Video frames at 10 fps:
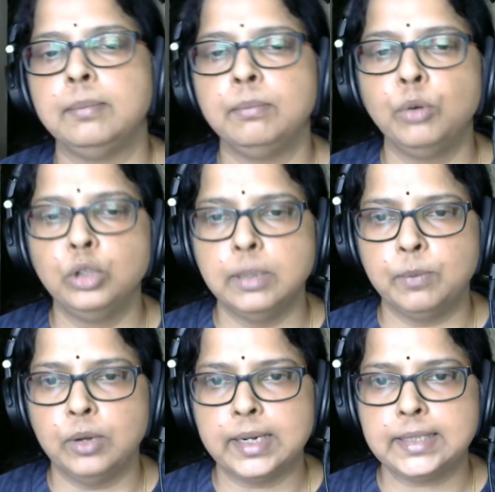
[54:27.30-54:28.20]
both the
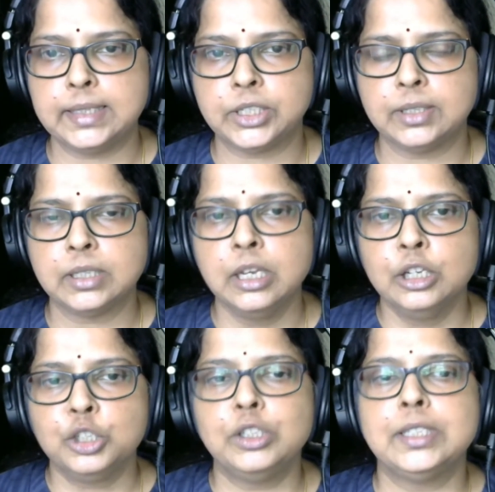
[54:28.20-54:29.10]
polarizations.
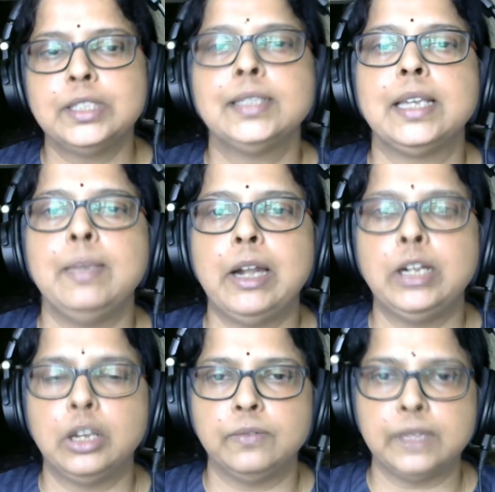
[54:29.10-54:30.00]
So this is a
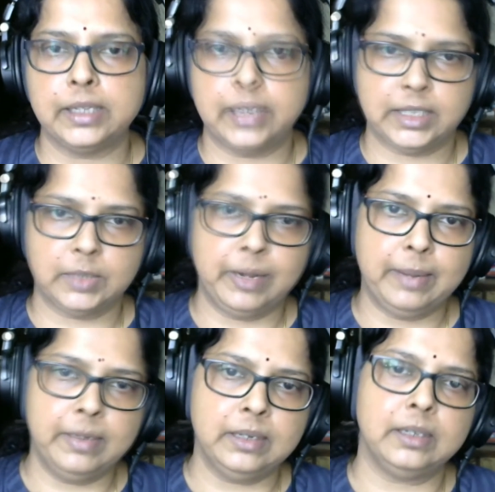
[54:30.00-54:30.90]
schematic of the
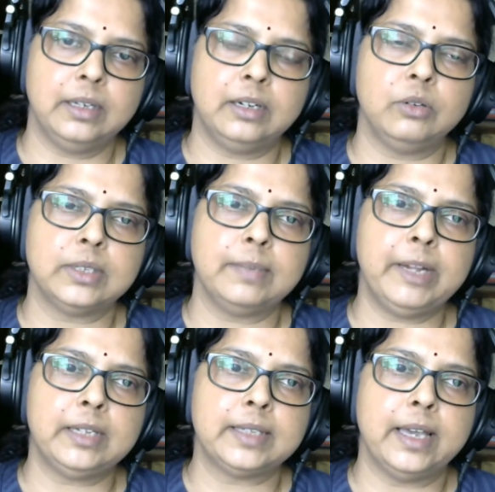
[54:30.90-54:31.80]
experiment. It looks a
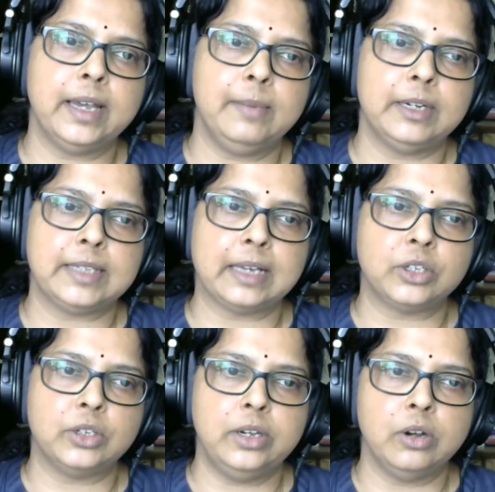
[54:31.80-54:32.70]
bit scary, but it's
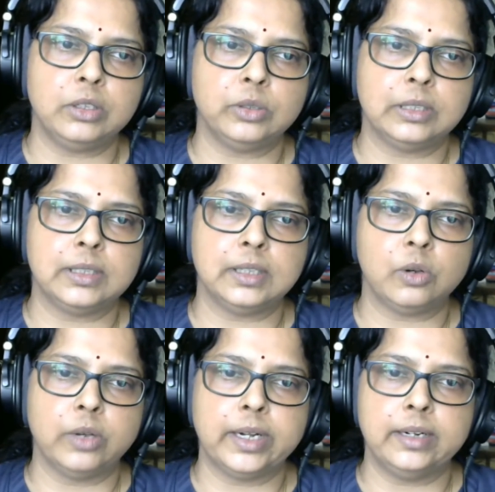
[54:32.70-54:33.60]
actually not. So this is the
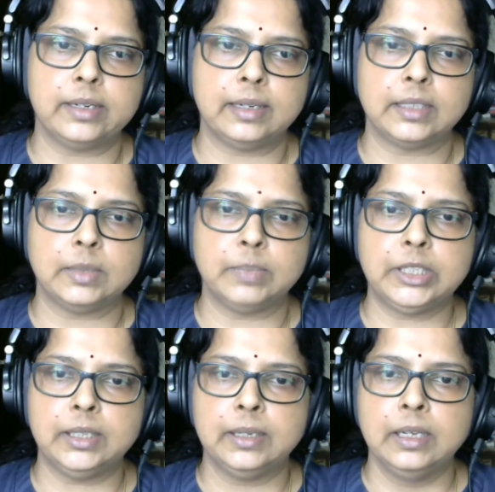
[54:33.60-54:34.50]
coherent
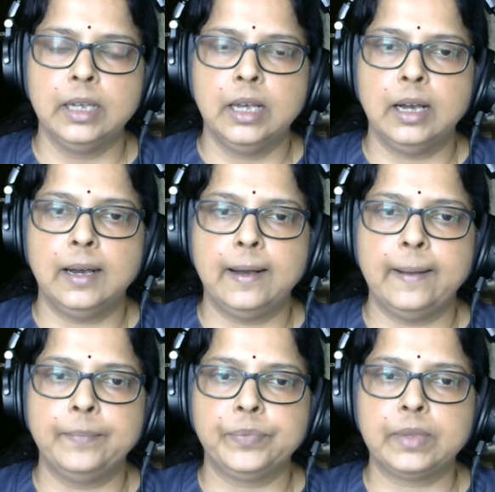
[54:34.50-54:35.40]
transmitter.
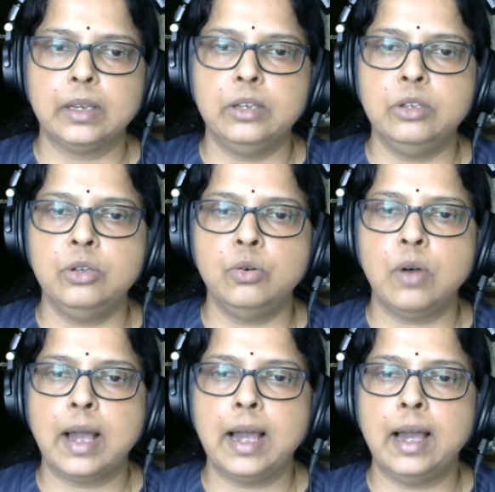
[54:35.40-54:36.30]
You
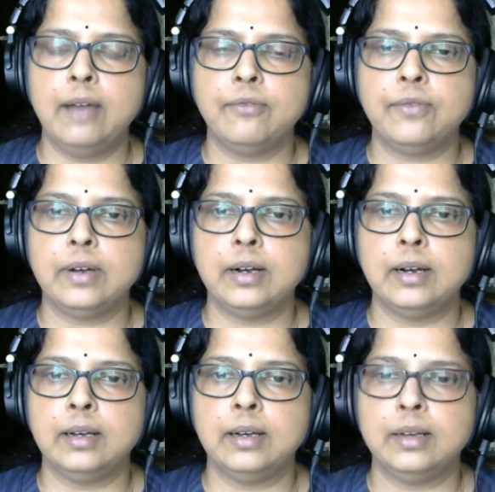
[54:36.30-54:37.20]

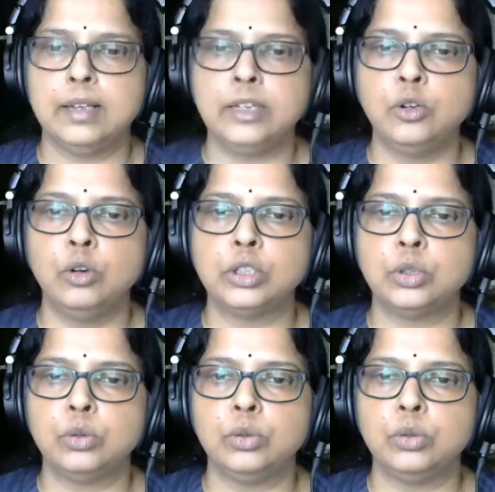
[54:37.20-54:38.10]
have, it goes
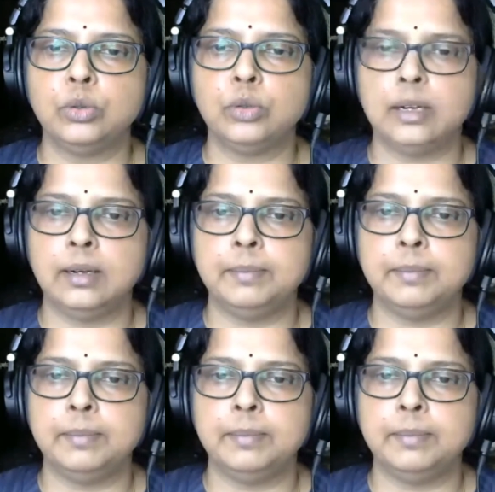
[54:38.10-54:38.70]
through the